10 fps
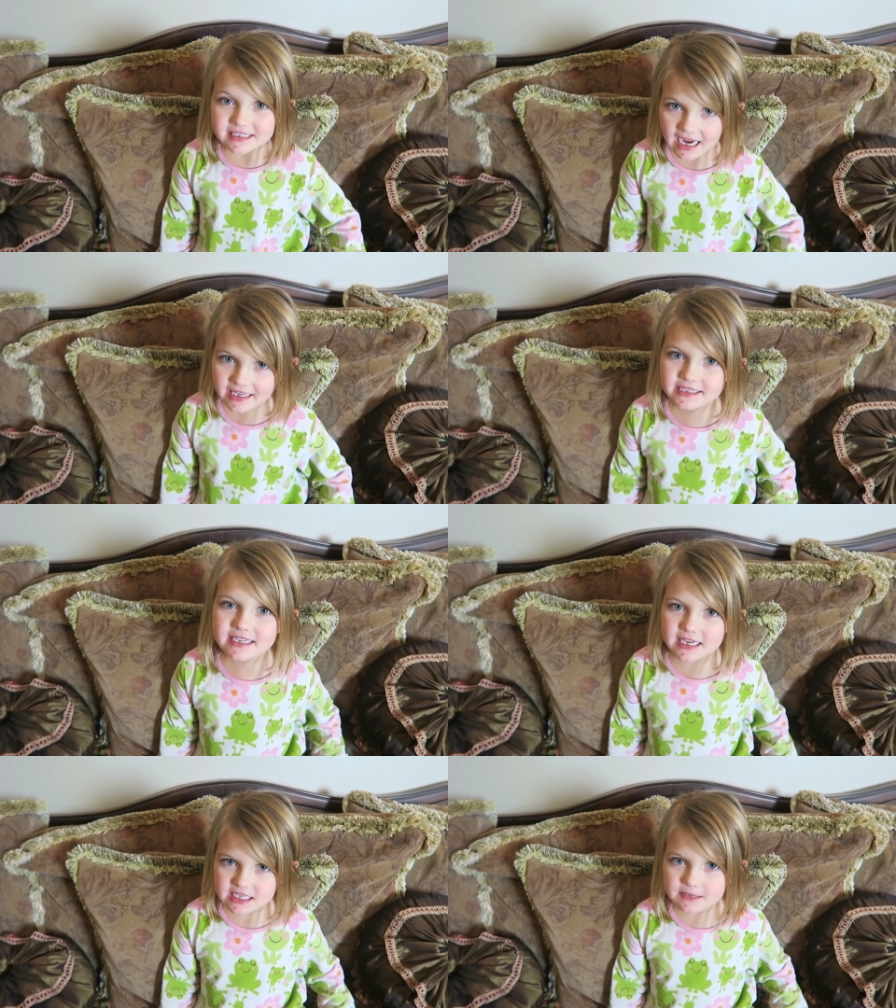science
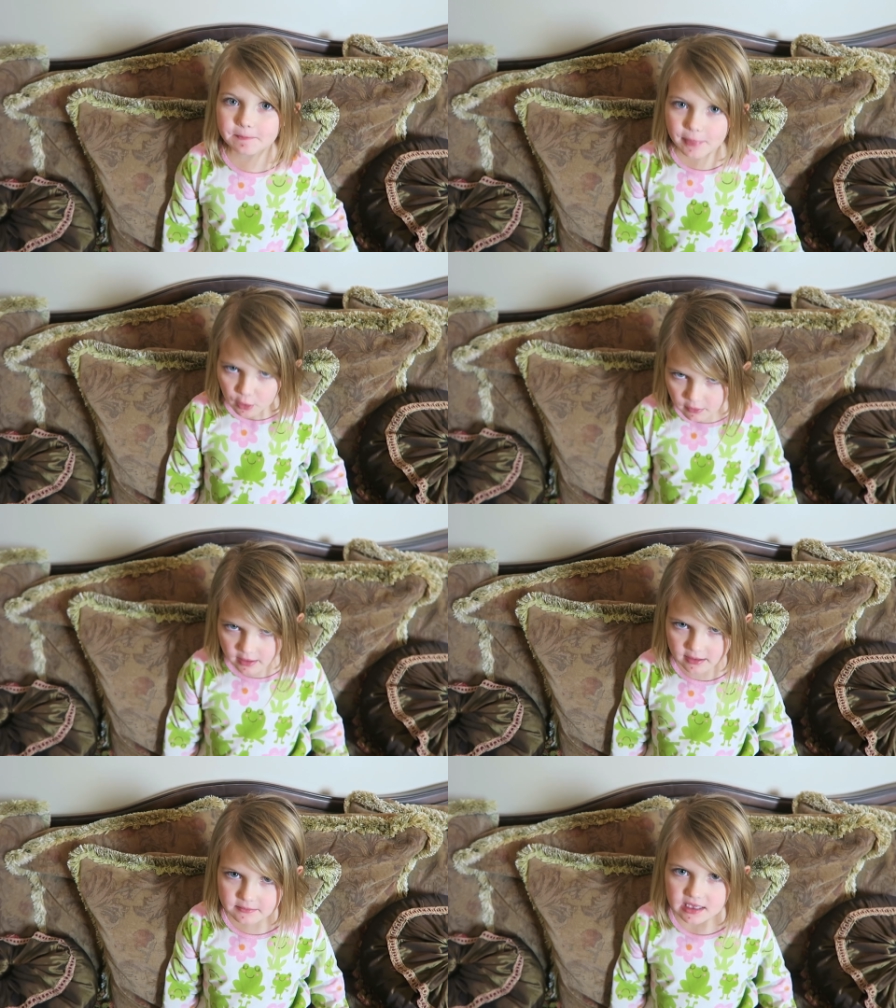
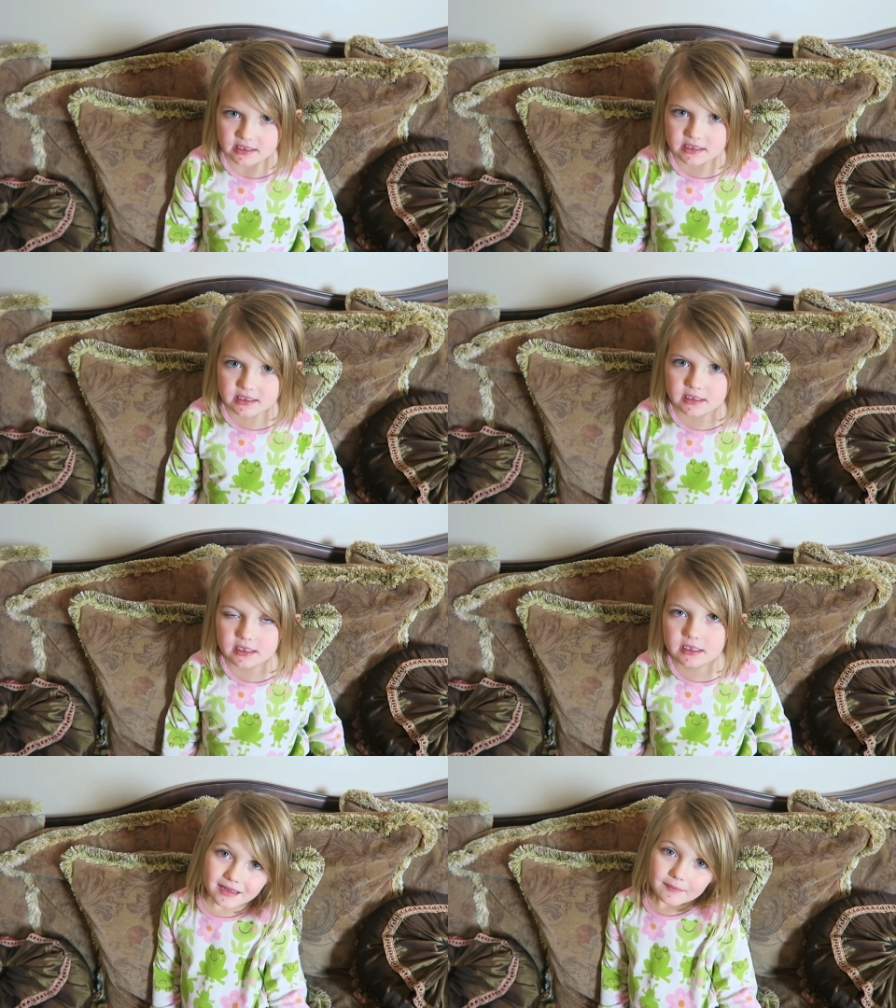experiment.
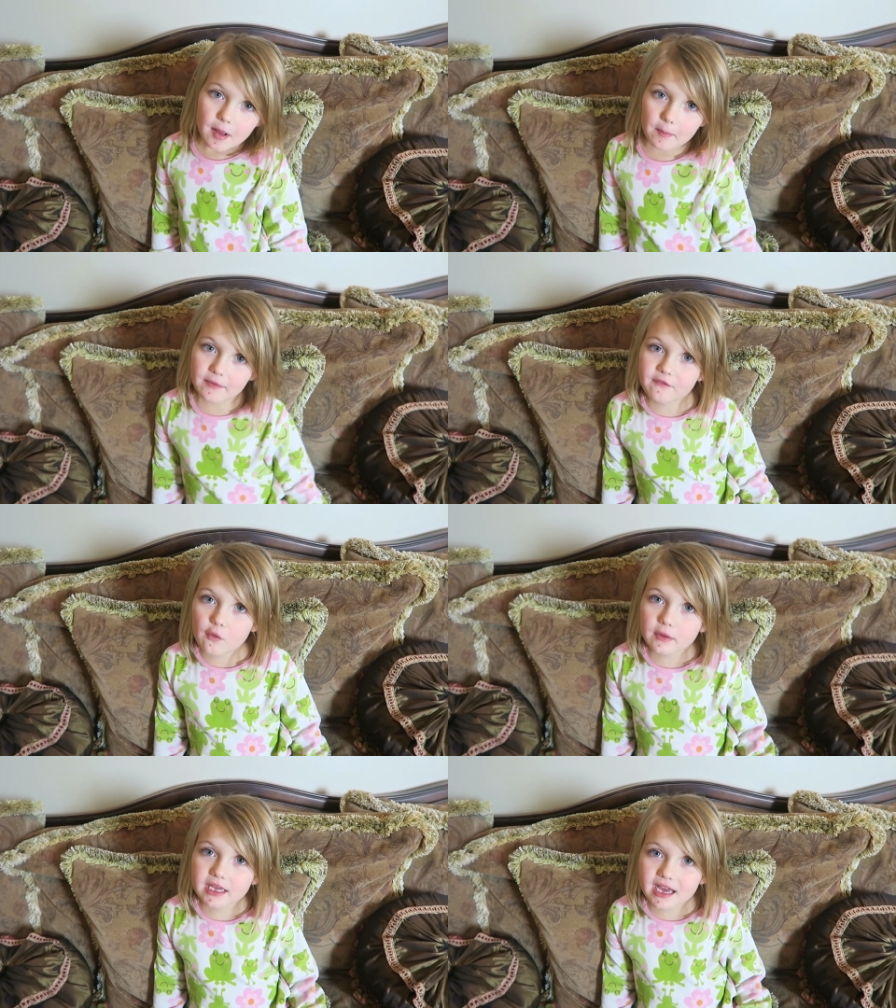But before
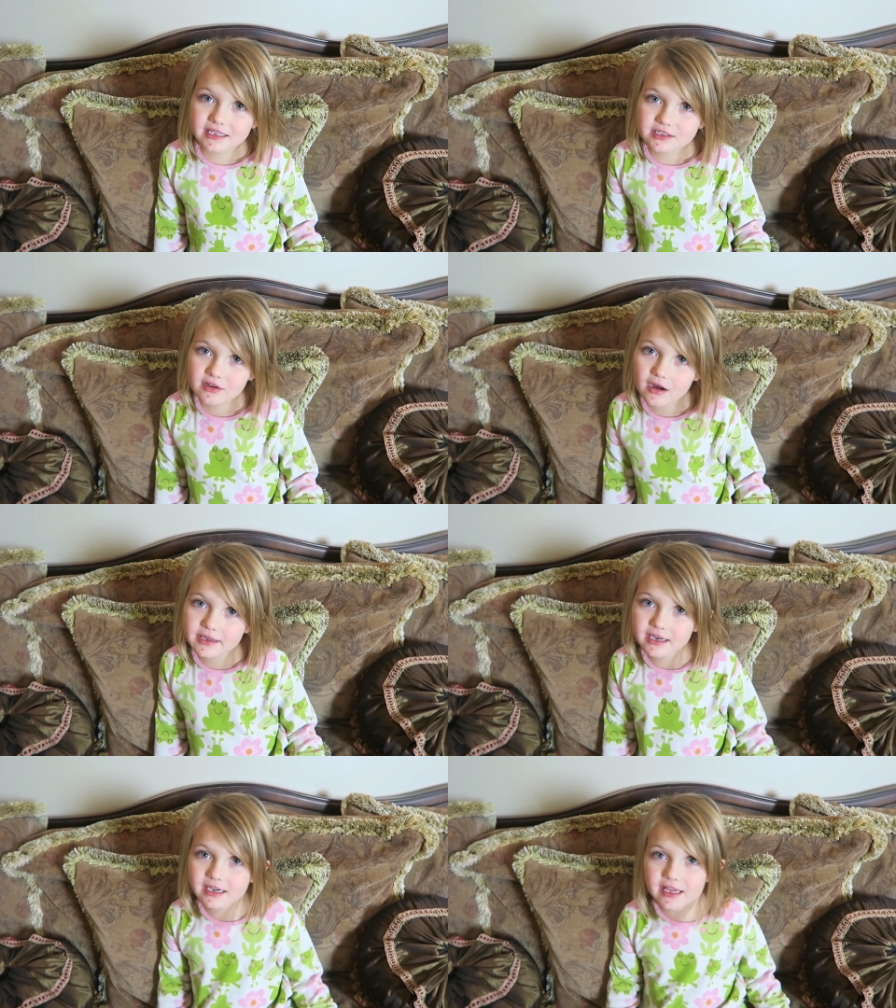we get
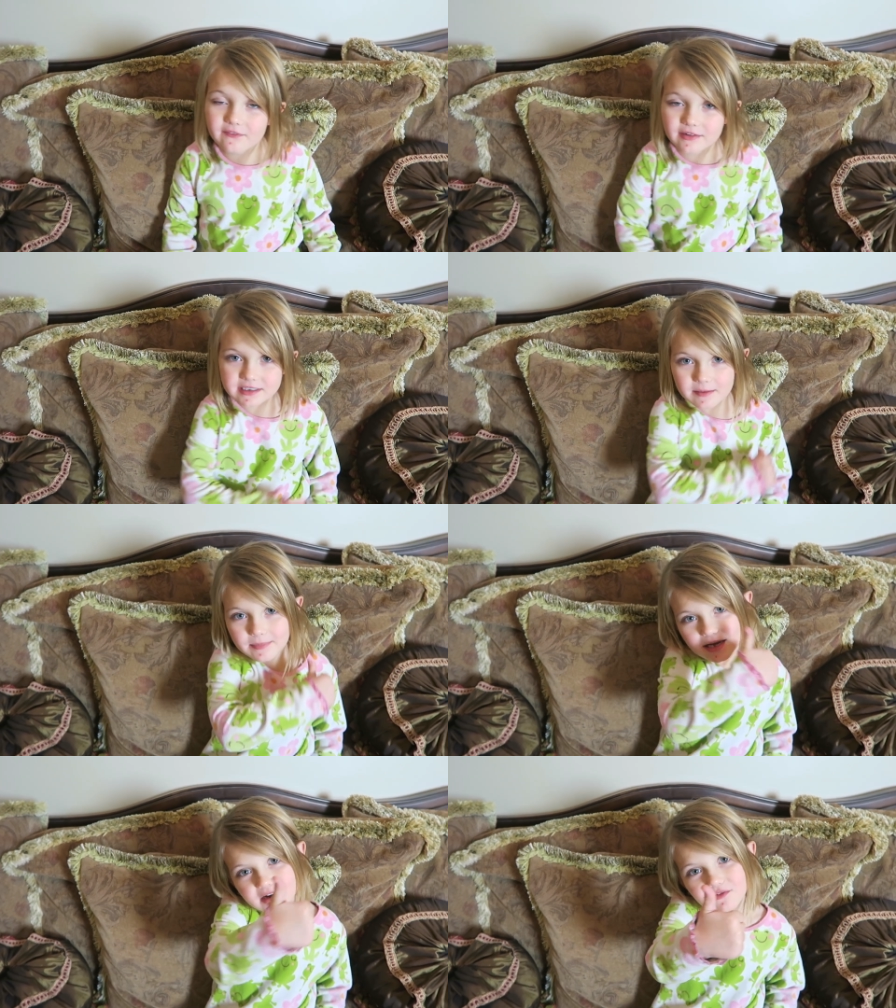started, give us a
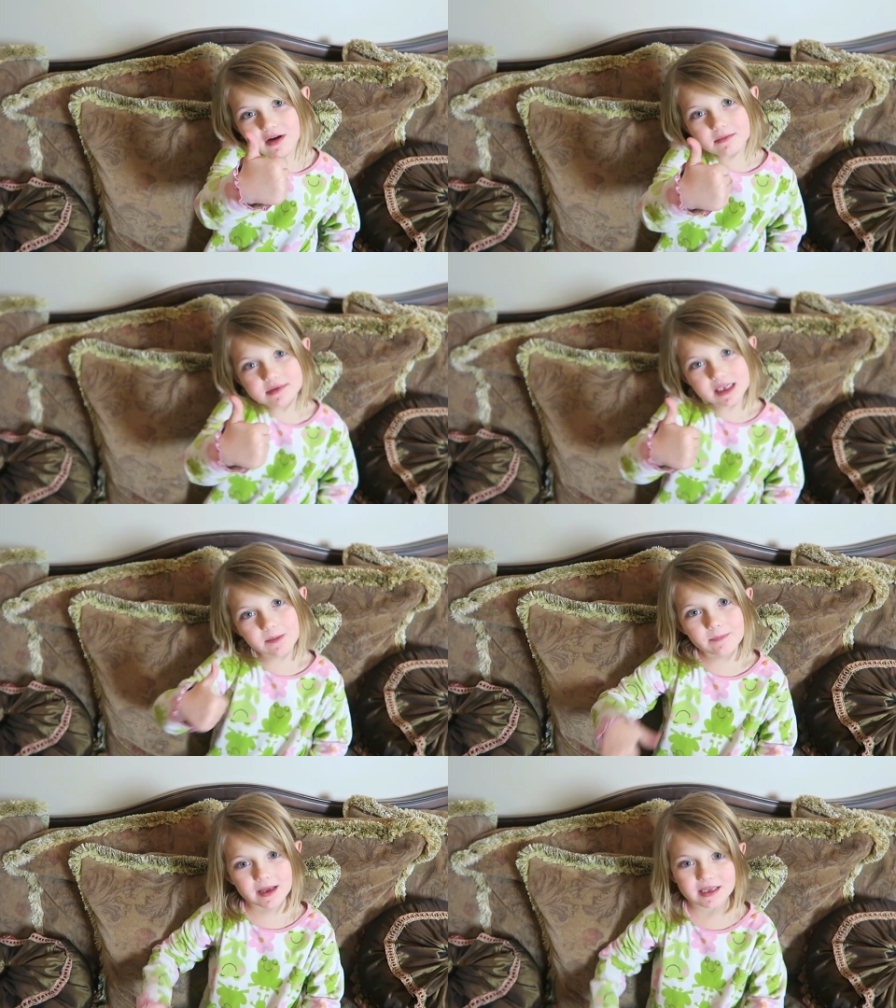big thumbs
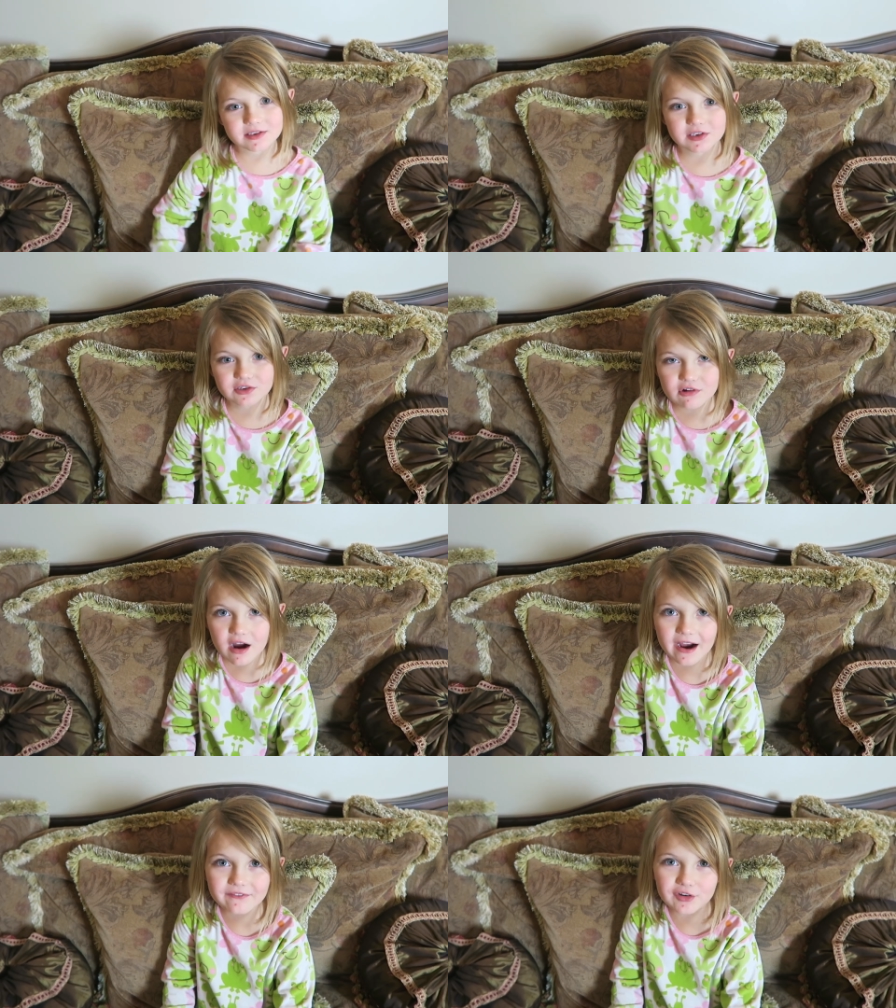up and
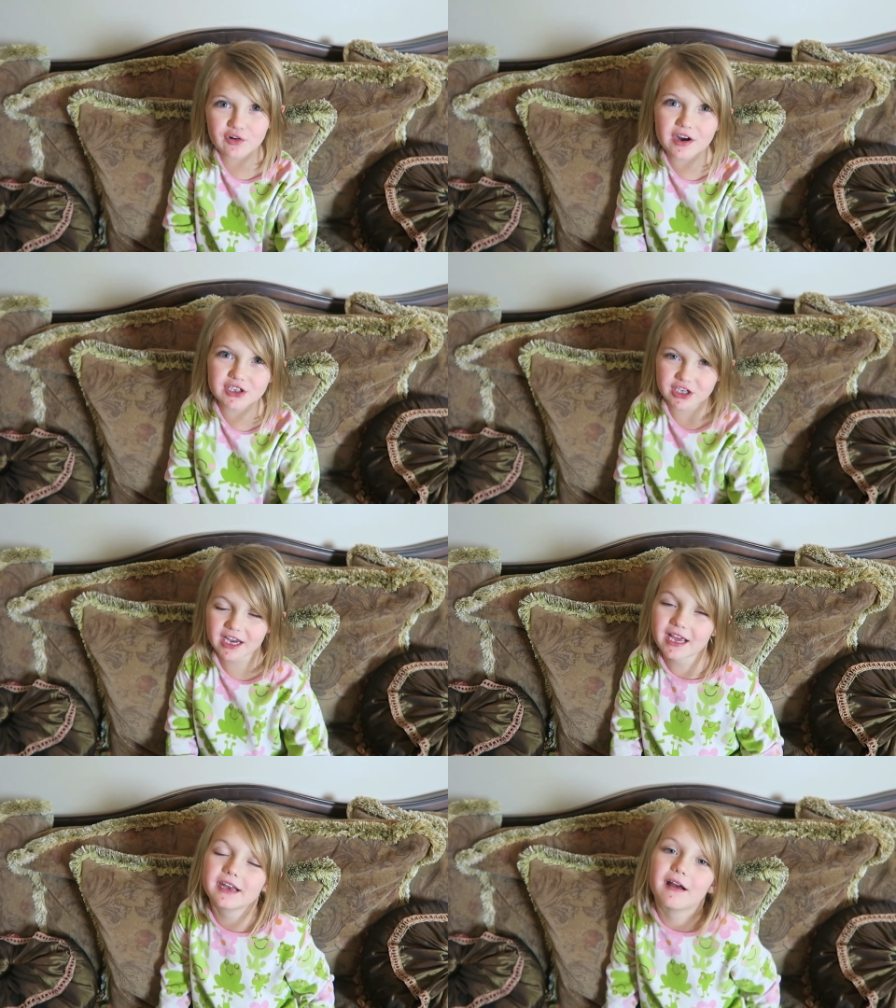subscribe to our
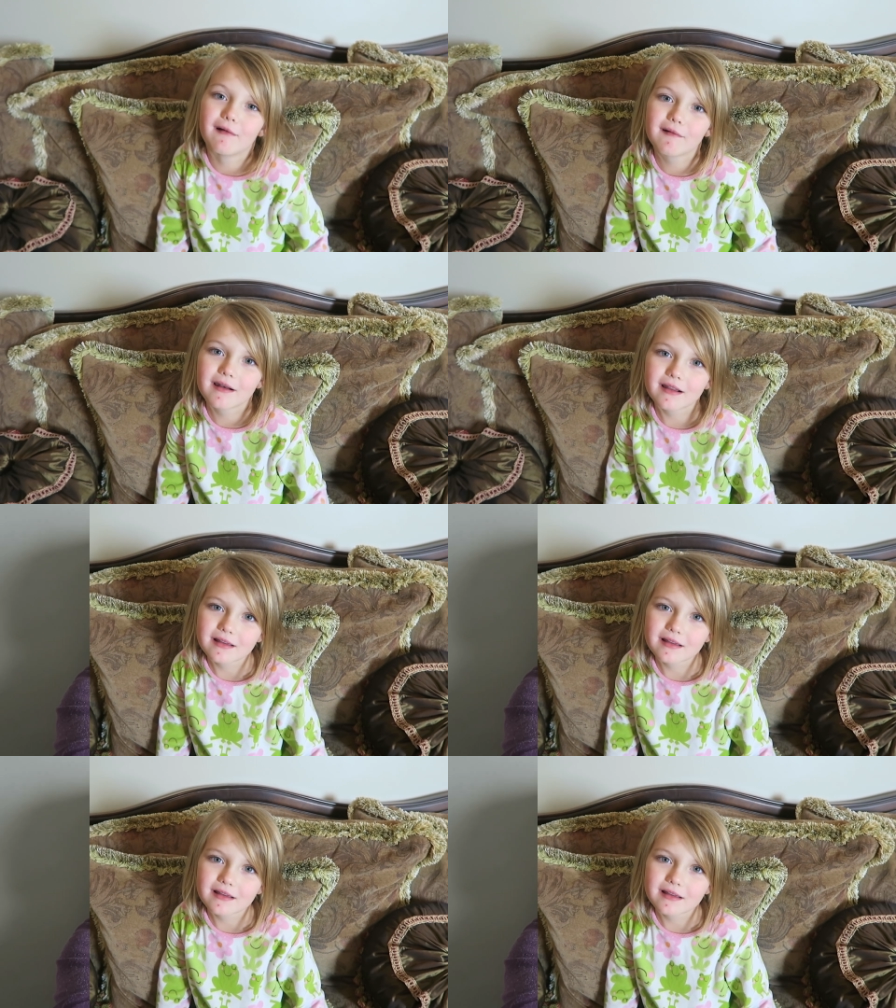channel.